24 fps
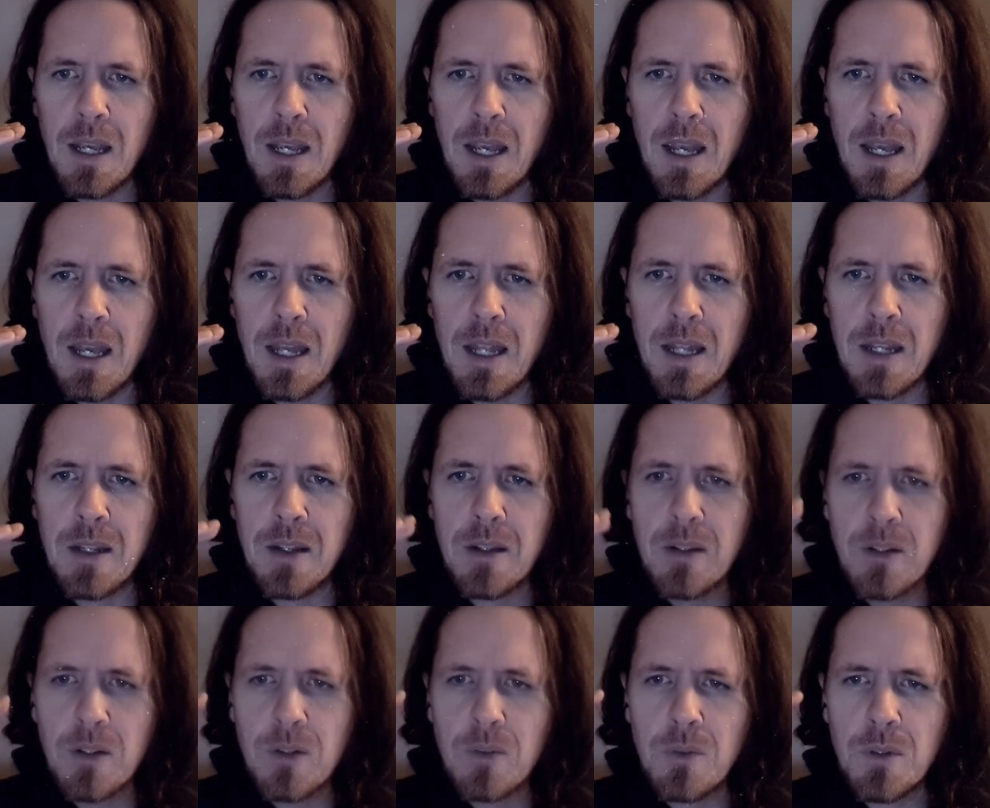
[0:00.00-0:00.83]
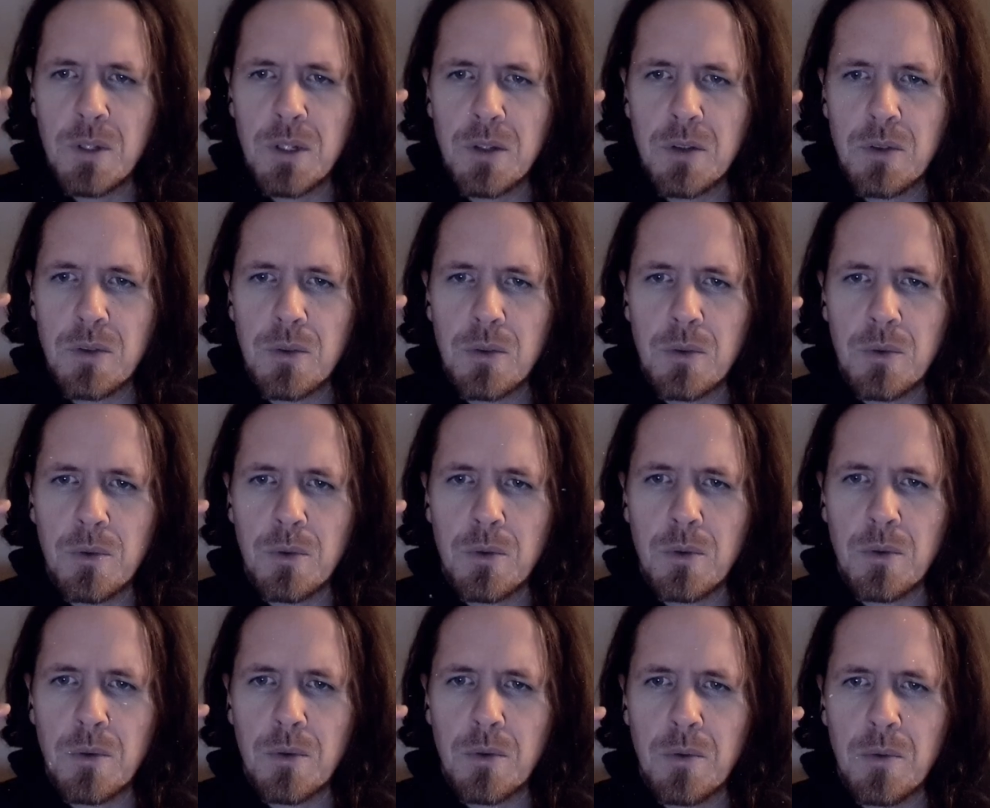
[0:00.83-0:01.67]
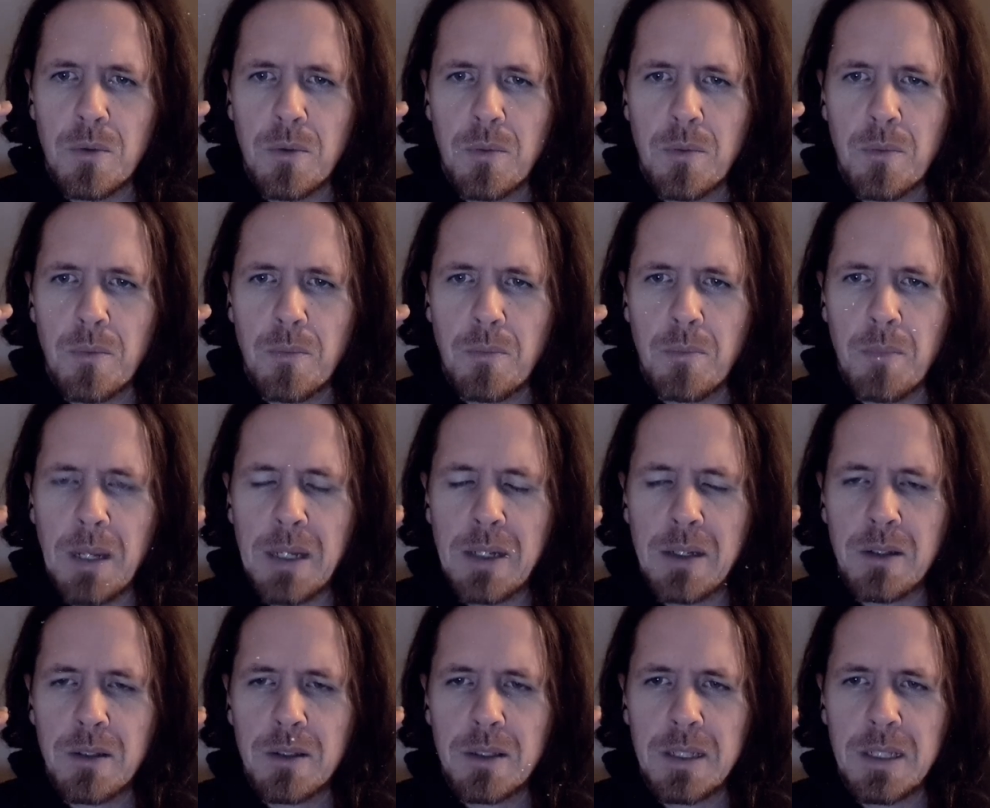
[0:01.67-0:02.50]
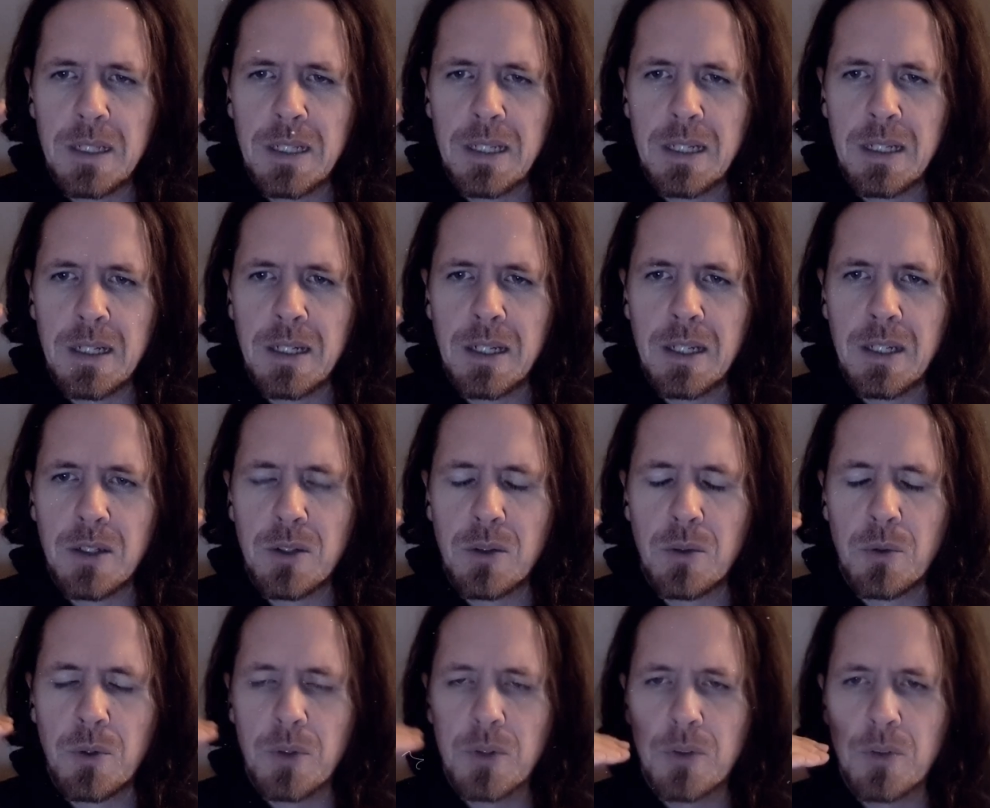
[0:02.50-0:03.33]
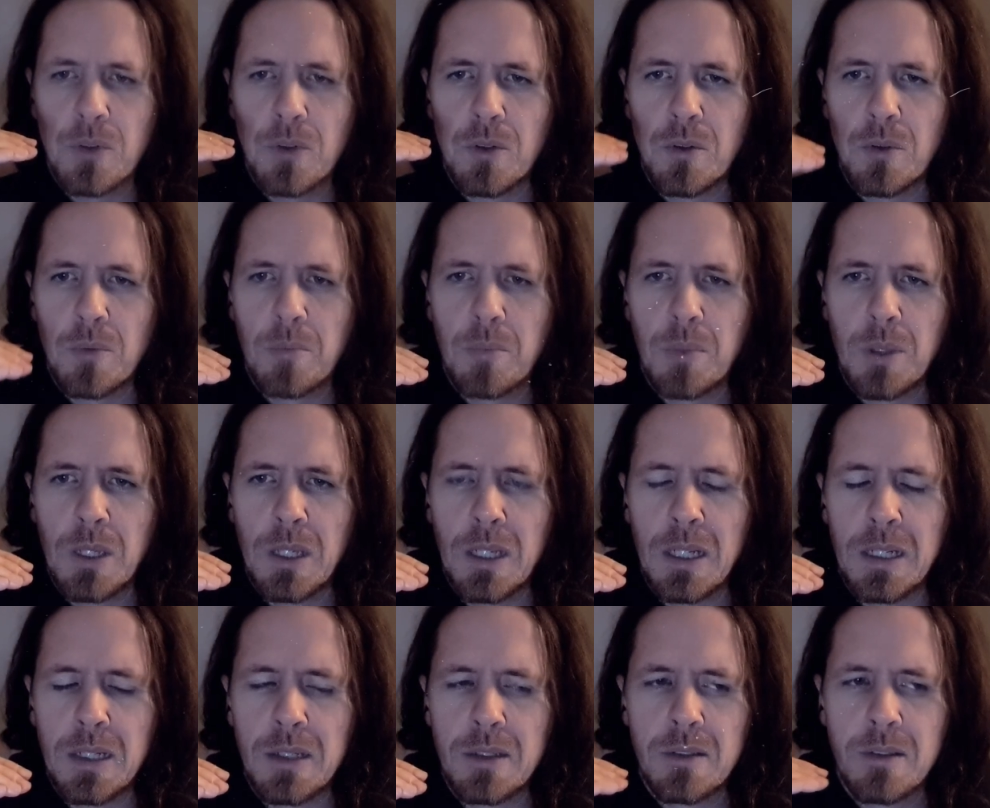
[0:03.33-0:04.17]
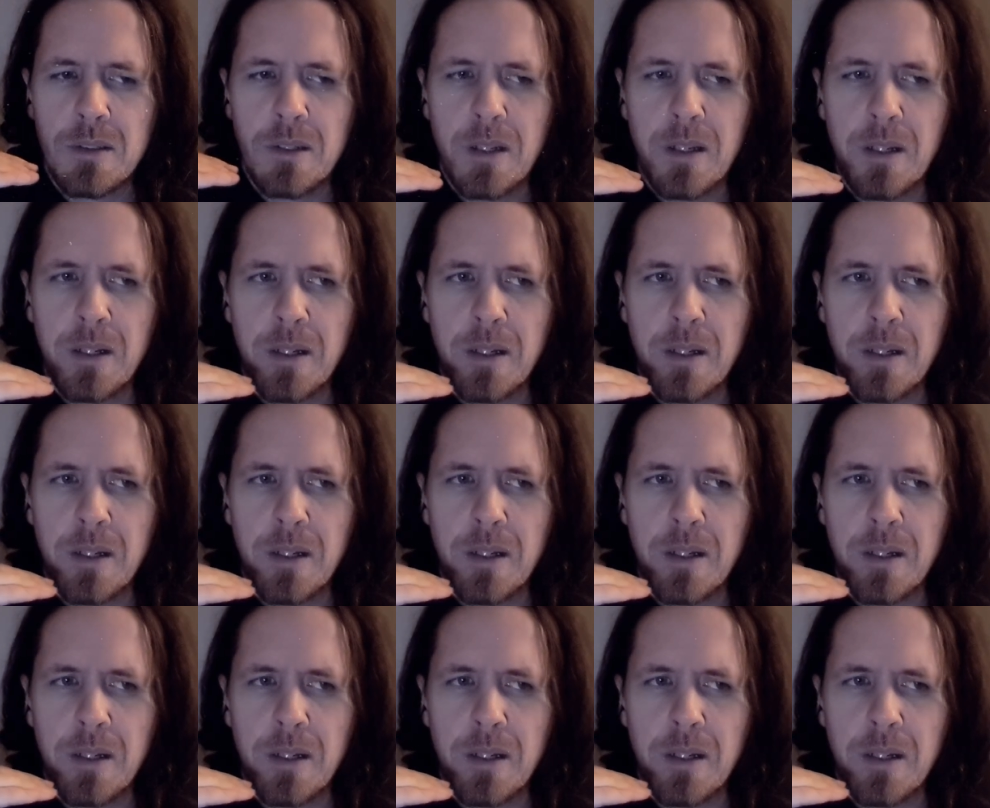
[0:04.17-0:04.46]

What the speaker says: and you need to mentally get to a certain place,